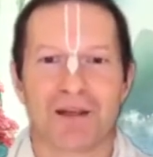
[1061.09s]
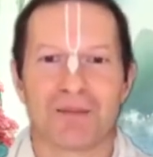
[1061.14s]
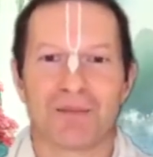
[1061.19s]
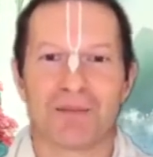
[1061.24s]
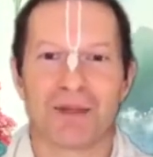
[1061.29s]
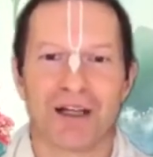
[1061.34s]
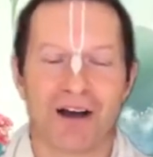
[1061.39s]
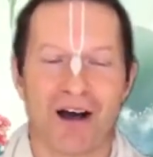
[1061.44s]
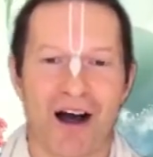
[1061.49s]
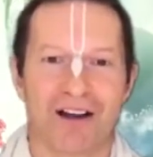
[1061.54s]

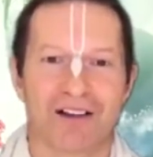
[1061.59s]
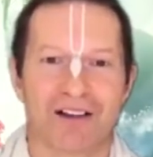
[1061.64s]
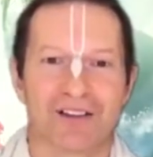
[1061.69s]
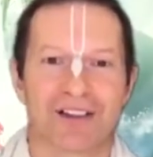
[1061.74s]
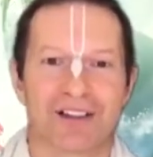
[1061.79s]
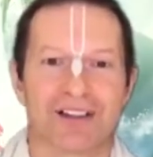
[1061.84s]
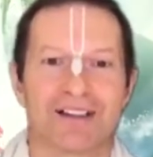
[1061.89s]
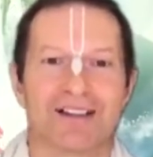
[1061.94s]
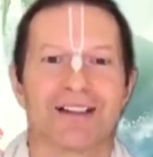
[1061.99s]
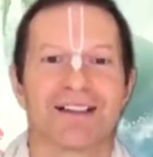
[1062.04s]

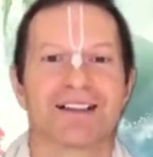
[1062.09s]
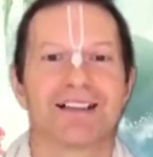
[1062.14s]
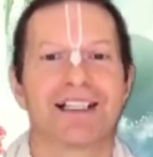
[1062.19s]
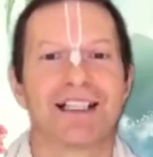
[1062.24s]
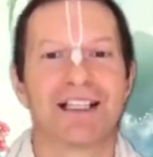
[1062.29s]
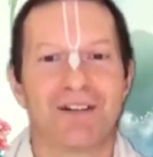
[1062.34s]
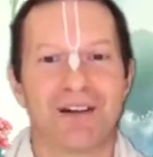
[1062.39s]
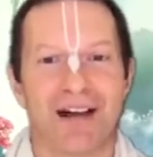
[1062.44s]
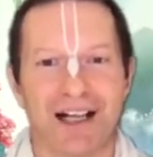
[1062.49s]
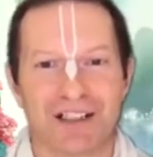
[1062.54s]
Because
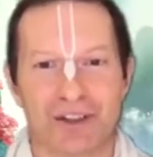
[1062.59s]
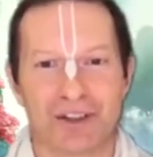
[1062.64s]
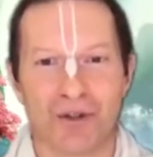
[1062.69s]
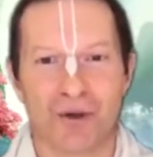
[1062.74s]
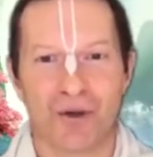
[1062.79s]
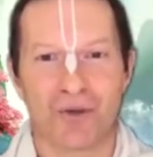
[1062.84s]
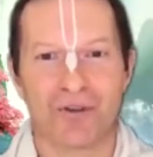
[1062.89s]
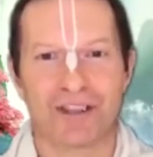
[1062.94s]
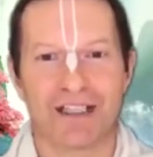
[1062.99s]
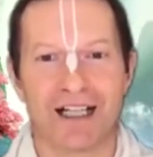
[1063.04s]
Giriraj
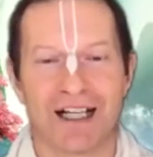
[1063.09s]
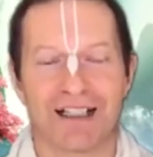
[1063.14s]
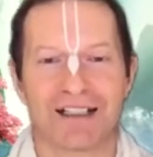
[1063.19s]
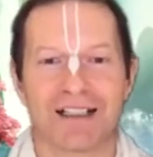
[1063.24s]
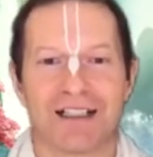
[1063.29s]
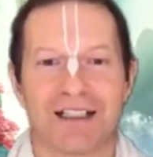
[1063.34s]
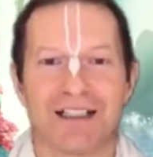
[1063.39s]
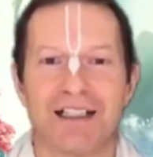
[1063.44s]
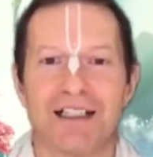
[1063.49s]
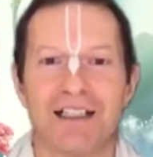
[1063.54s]

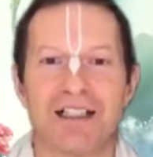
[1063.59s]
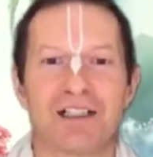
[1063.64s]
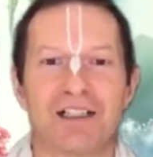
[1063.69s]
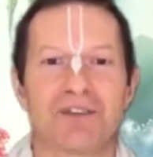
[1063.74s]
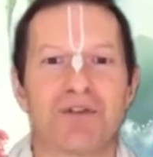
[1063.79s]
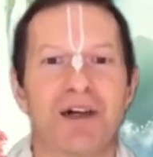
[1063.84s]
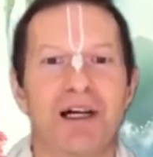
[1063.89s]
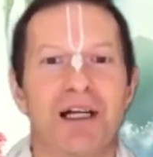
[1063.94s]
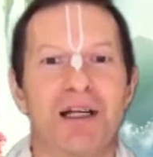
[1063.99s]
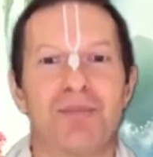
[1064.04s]
Govardhan is
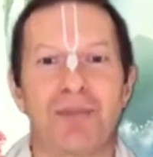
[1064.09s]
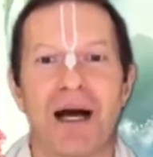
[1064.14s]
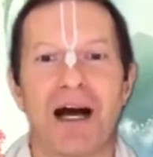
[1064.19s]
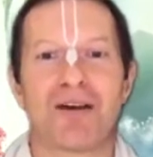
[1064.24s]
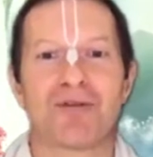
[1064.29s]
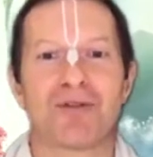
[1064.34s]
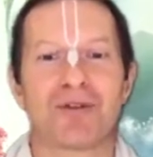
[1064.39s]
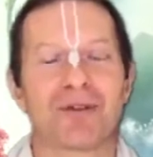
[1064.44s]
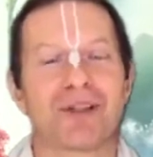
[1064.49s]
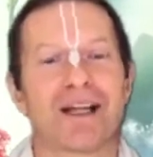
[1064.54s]
very
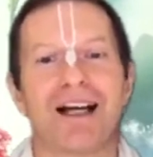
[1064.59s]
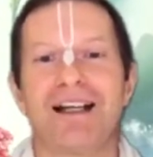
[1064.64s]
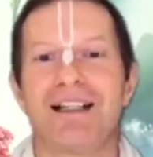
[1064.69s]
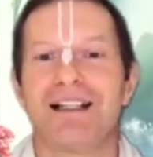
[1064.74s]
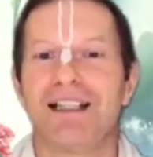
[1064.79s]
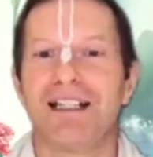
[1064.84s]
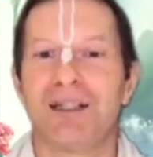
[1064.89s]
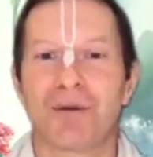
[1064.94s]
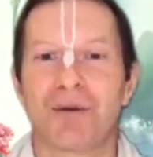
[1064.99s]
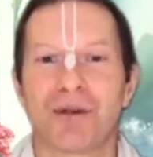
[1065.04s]
powerful
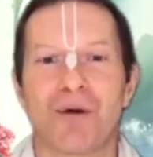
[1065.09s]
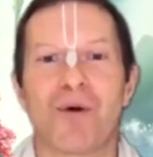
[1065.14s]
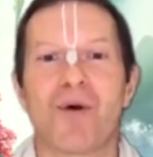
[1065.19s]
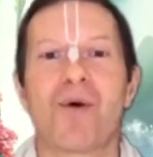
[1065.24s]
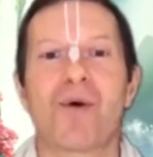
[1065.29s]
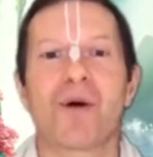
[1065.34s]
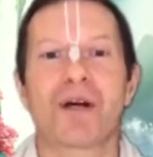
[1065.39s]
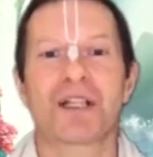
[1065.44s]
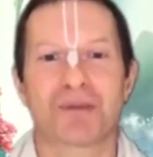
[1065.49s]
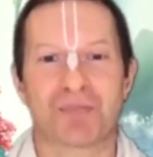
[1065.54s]
and he will
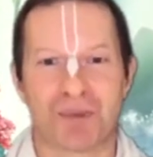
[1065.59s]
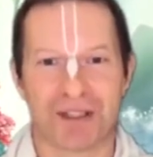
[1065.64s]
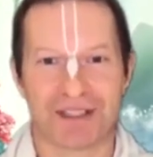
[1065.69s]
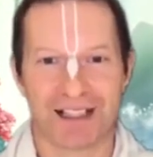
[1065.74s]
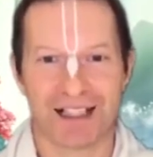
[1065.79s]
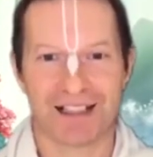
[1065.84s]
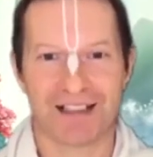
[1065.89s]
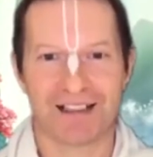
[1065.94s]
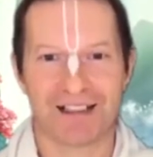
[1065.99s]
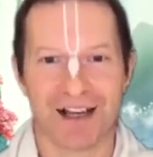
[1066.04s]
always
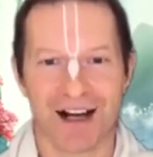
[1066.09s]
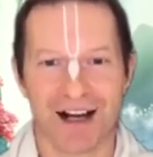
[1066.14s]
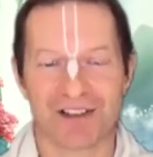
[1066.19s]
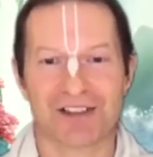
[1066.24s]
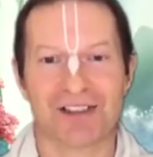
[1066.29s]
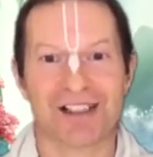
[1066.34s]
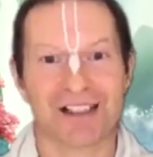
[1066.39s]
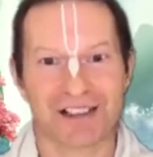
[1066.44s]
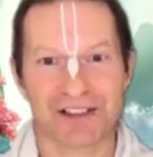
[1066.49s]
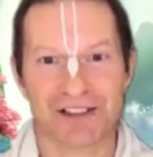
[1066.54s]
protect
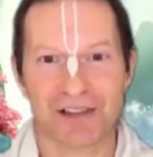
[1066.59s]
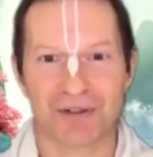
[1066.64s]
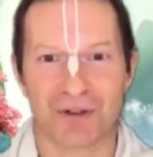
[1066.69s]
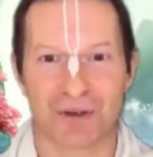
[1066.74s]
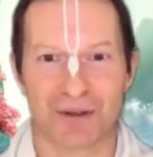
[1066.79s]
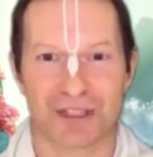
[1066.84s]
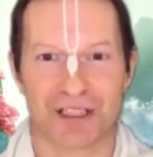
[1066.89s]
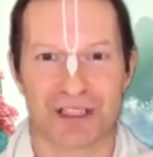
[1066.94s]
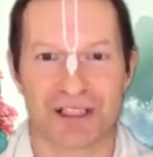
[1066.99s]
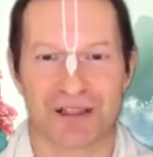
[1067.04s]
us, his
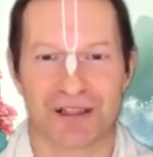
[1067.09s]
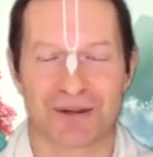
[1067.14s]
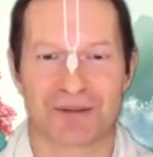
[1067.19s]
devotees.